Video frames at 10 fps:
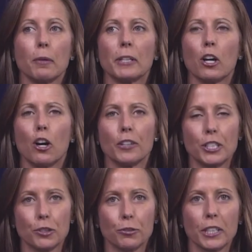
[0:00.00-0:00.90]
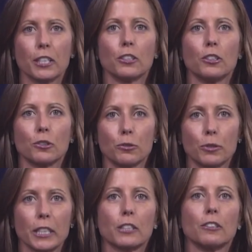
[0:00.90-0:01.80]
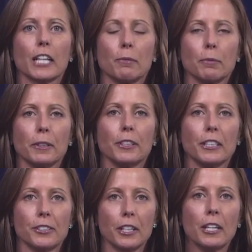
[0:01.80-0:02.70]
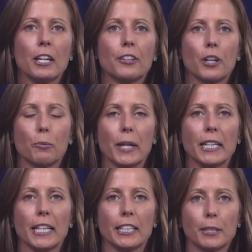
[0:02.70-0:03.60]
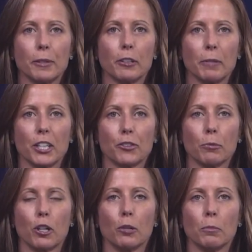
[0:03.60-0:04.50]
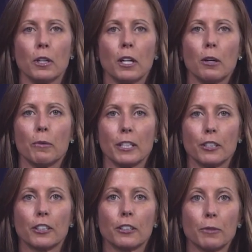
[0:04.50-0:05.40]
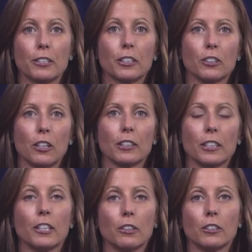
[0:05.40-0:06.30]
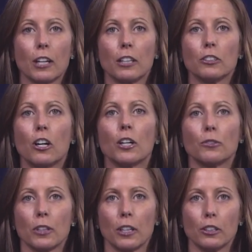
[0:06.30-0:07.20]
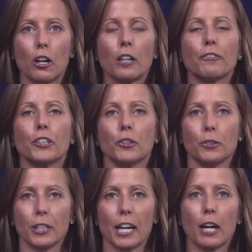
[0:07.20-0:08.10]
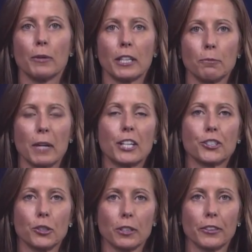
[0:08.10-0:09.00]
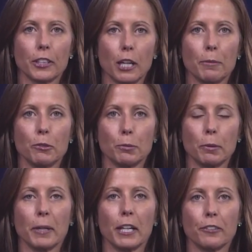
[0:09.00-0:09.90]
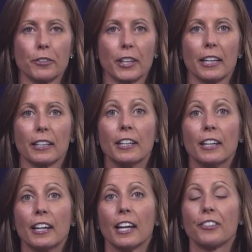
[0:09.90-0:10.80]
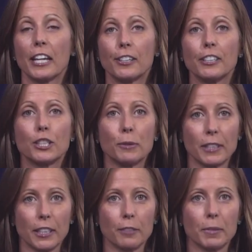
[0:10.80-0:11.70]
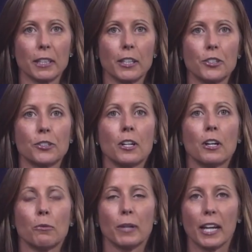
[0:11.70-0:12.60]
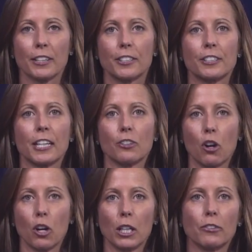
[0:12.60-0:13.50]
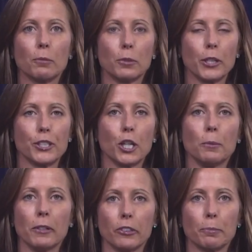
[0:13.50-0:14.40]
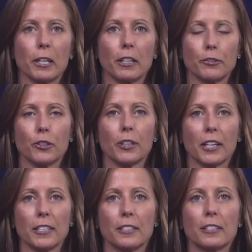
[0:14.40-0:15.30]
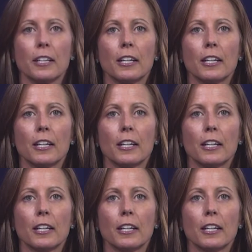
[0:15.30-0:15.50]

I mean, all these critical capabilities that we needed to be able to manage from home. We took a long view to how we can make sure that the company was prepared for that. And thank goodness we did, because we had to send all of our employees home over a period of 2 days